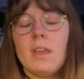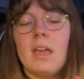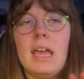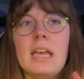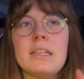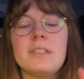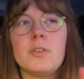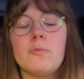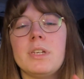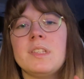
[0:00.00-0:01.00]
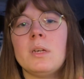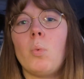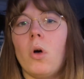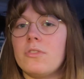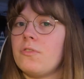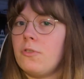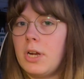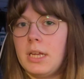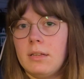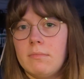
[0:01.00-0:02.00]
is Reedsy was
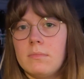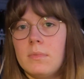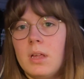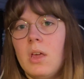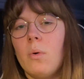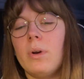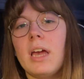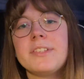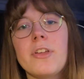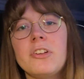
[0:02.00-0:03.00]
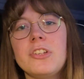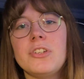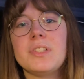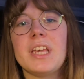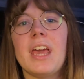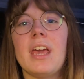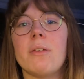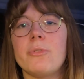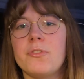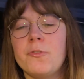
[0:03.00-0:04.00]
free. When I started using it,
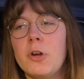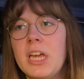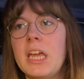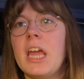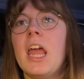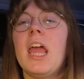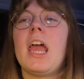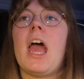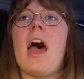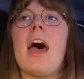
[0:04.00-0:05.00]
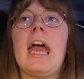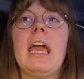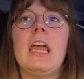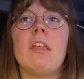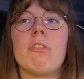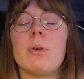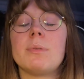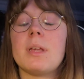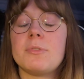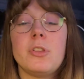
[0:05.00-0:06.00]
it was free. I thought it
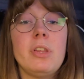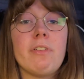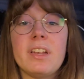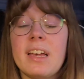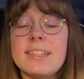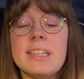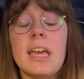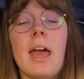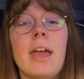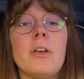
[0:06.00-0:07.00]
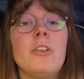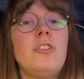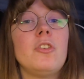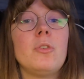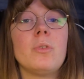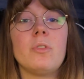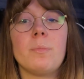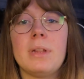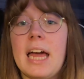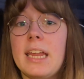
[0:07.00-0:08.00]
was absolutely fantastic. I could do
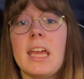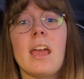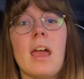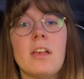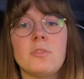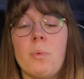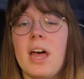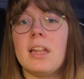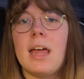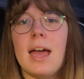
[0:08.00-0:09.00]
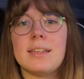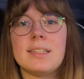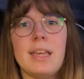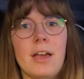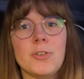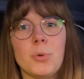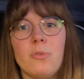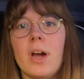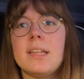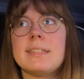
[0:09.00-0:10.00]
planning as well as the actual
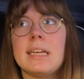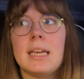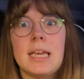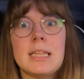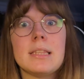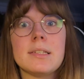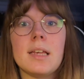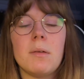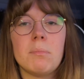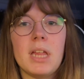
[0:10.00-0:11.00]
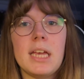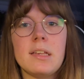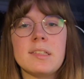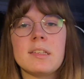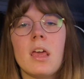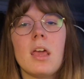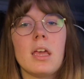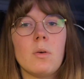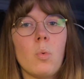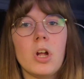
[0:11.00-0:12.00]
writing in the same place,
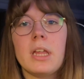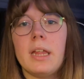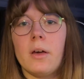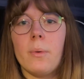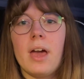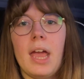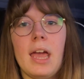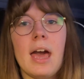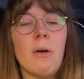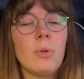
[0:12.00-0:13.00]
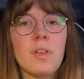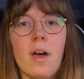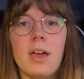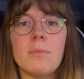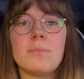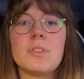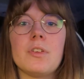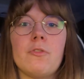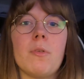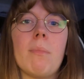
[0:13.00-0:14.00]
one click away at all times
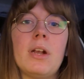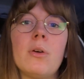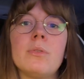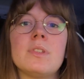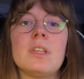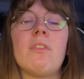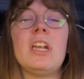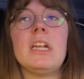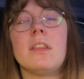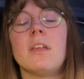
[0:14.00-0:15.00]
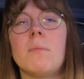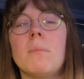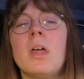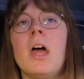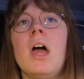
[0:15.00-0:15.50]
from my notes if I needed them,